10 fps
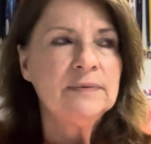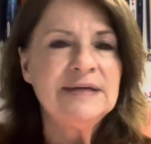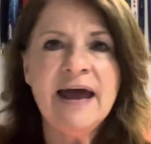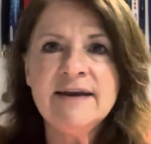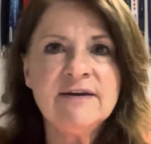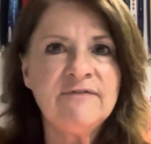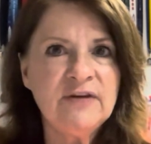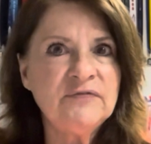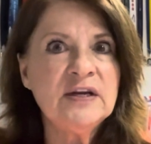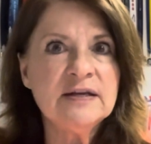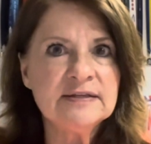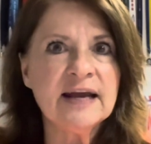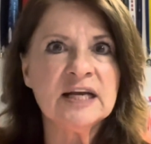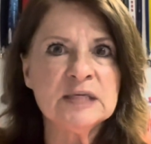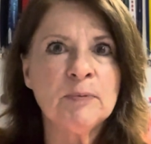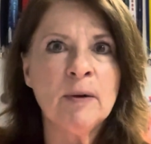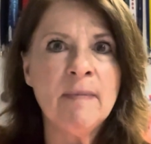10 to 15 seconds per